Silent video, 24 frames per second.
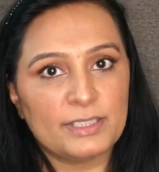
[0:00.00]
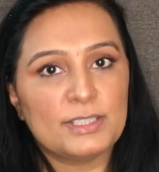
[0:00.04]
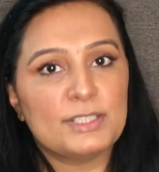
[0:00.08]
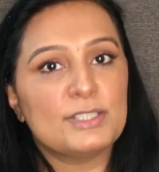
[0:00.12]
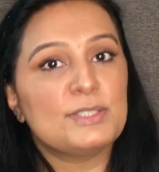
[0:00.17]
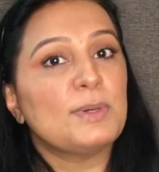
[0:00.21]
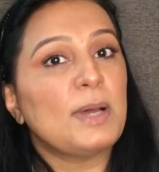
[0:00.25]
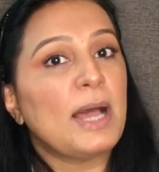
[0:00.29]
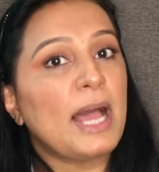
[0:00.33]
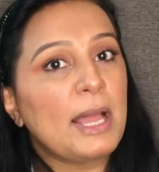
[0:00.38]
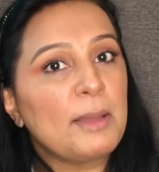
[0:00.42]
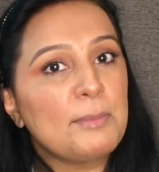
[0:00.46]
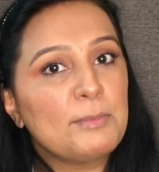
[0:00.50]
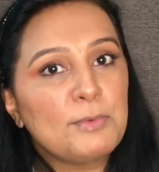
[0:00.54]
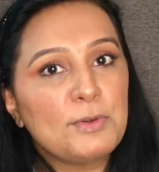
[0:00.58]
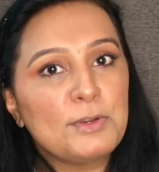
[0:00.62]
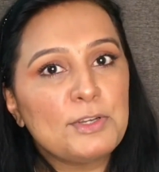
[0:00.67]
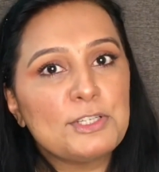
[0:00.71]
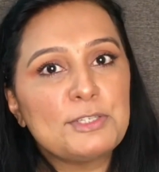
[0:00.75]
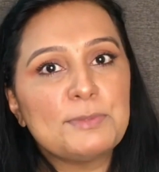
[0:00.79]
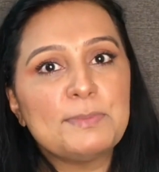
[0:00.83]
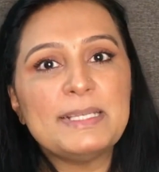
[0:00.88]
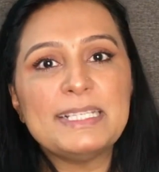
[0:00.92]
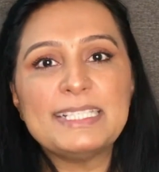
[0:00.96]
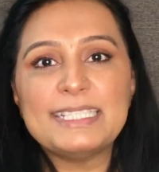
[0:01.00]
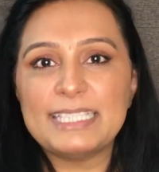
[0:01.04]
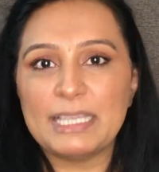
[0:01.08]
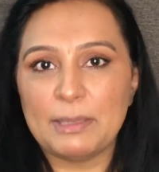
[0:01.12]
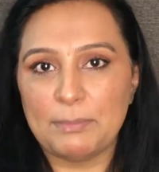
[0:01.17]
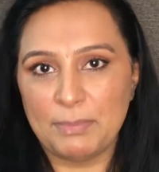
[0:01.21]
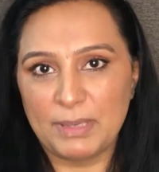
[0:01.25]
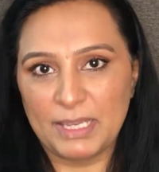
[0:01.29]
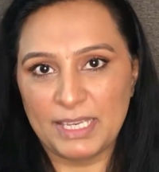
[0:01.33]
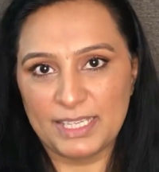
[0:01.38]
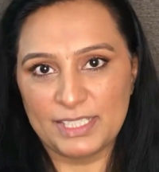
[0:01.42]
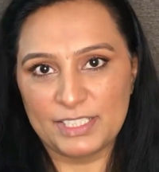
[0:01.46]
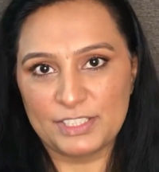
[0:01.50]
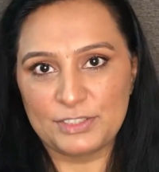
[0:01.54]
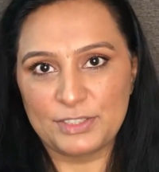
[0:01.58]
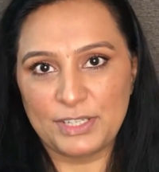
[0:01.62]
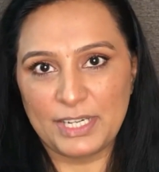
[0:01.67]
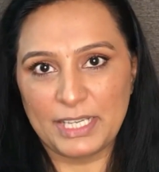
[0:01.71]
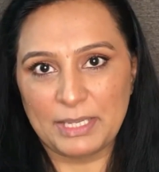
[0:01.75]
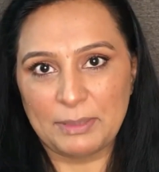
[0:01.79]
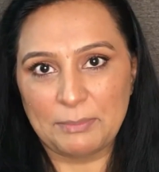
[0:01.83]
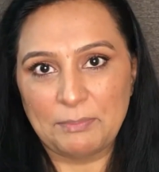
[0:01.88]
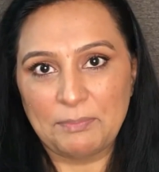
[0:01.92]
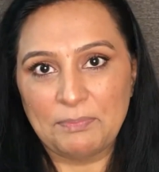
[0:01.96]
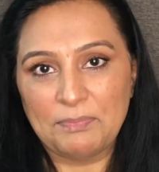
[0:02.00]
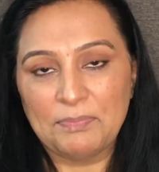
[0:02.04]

so I am going to be skipping it today.